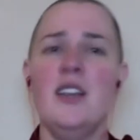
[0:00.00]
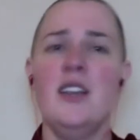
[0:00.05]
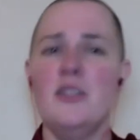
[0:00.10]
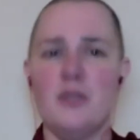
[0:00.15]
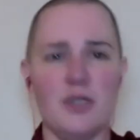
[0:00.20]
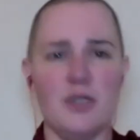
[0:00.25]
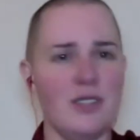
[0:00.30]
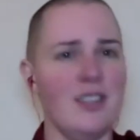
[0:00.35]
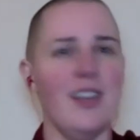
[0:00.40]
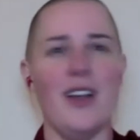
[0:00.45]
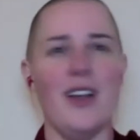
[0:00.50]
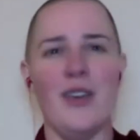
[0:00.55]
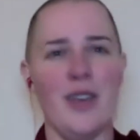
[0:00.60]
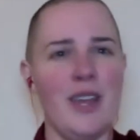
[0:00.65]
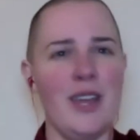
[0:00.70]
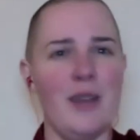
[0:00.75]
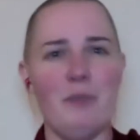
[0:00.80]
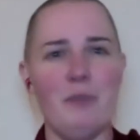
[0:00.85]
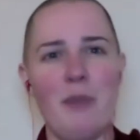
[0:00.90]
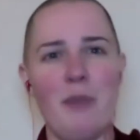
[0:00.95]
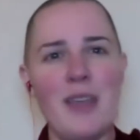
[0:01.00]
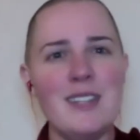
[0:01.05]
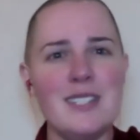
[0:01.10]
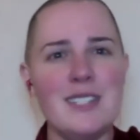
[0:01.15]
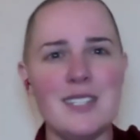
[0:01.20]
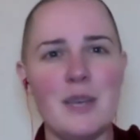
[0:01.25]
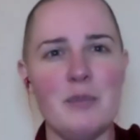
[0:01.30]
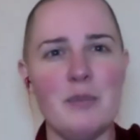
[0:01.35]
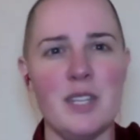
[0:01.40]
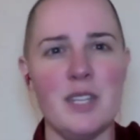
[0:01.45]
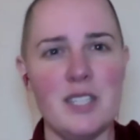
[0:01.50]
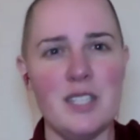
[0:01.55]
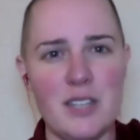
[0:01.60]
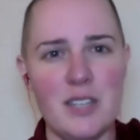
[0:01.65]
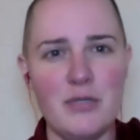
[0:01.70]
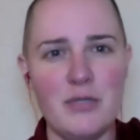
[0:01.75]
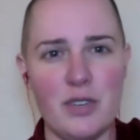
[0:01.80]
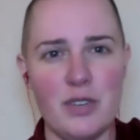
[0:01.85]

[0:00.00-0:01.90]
For, you know, it meant something different